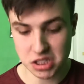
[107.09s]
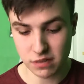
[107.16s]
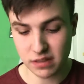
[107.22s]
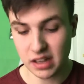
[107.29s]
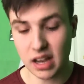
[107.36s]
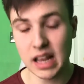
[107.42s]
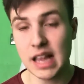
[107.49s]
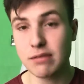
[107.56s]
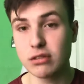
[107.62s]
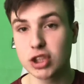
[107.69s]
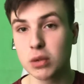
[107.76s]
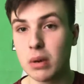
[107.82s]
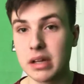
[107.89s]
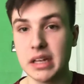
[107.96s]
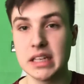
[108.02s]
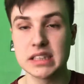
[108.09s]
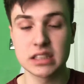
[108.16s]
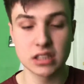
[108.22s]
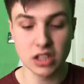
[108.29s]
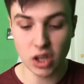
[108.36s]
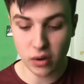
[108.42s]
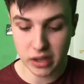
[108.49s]
I think at 11-1 it's
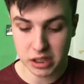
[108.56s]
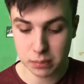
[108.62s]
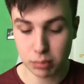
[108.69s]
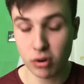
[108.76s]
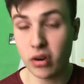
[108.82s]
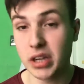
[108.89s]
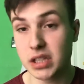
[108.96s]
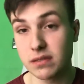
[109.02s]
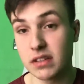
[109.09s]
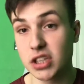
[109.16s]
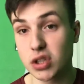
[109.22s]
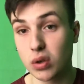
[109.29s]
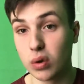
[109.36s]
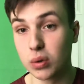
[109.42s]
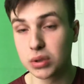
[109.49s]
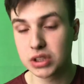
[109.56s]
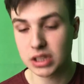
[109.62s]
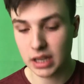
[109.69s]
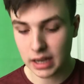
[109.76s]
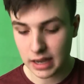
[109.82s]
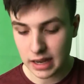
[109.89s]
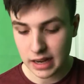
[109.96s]
a nice price for this
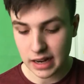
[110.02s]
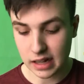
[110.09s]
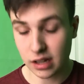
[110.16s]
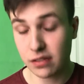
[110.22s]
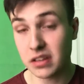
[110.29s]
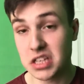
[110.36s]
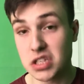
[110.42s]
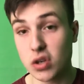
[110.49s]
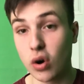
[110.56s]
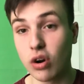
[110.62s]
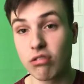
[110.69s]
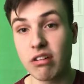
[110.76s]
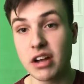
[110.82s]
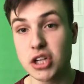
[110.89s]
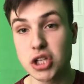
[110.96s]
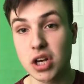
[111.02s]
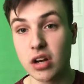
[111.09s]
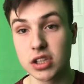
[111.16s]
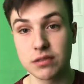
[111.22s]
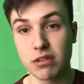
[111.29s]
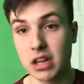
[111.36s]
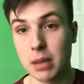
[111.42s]
horse, and I think he's got a great
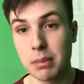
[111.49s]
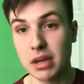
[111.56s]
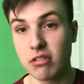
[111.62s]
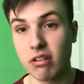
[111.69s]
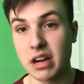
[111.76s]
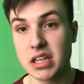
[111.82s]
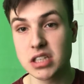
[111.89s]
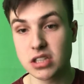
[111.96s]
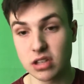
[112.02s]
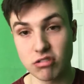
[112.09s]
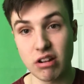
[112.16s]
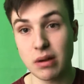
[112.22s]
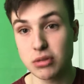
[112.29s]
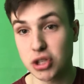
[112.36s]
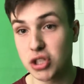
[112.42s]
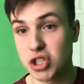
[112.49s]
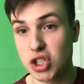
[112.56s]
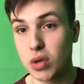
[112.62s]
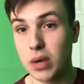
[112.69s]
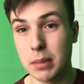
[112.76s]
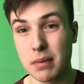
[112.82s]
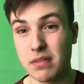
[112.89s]
chance of running the big race. The ground should
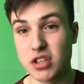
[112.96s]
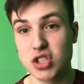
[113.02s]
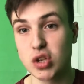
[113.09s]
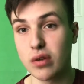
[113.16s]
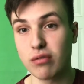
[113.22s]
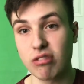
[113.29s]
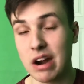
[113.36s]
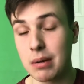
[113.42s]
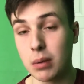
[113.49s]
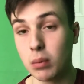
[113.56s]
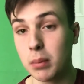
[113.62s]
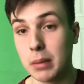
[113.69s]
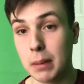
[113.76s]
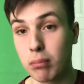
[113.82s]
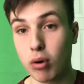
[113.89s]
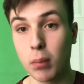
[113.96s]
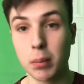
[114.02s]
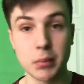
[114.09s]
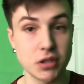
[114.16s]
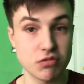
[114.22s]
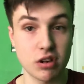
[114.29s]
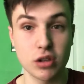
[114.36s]
suit him. If it's soft ground, it wouldn't be a
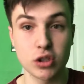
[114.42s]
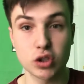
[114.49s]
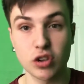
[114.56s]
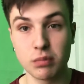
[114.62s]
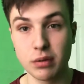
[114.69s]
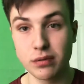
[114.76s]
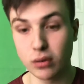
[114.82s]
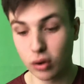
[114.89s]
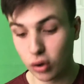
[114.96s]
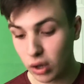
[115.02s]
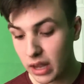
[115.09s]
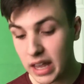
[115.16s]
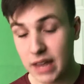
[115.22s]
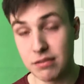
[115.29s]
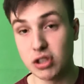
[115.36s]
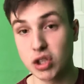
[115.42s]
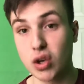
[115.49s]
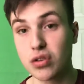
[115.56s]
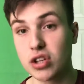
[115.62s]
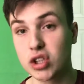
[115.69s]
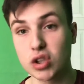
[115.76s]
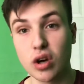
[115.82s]
problem. He's run on soft before. If it's
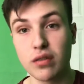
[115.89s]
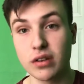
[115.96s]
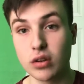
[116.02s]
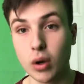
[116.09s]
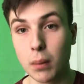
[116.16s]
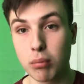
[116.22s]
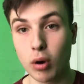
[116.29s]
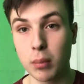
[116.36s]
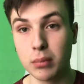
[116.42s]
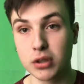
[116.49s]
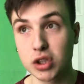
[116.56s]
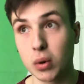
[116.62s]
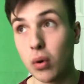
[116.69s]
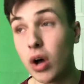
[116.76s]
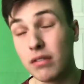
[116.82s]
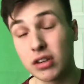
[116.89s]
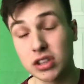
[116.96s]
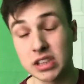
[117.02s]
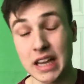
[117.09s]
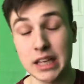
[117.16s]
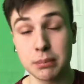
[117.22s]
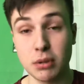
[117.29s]
good to soft, they're not a problem at all either,
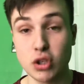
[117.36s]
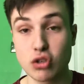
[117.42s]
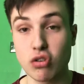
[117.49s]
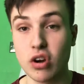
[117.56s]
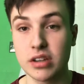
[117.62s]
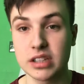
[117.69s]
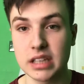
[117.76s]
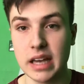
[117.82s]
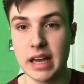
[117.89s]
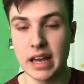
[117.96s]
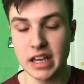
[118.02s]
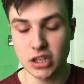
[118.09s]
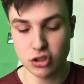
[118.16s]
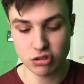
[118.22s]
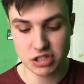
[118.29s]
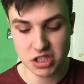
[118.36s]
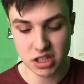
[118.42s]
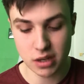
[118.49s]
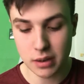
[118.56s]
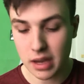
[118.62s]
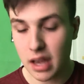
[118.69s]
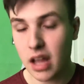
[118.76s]
because it has been dry today at Aintree,
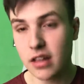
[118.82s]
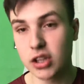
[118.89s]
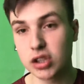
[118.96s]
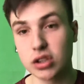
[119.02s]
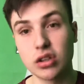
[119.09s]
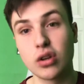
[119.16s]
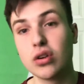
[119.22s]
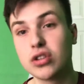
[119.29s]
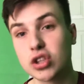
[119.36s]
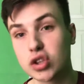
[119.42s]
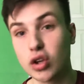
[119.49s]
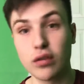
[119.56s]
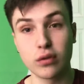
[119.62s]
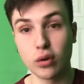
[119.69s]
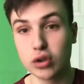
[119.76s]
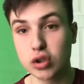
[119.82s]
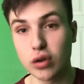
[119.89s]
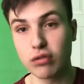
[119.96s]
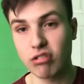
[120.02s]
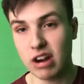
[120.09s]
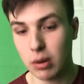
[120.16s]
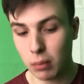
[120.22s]
so the good to soft or
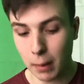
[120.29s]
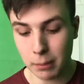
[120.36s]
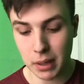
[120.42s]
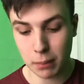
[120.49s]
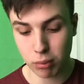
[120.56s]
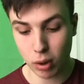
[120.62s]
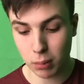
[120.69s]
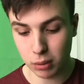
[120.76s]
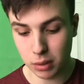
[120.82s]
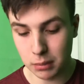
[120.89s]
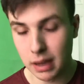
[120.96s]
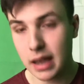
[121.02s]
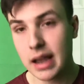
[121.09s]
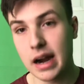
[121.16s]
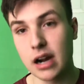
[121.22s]
soft ground won't be a problem.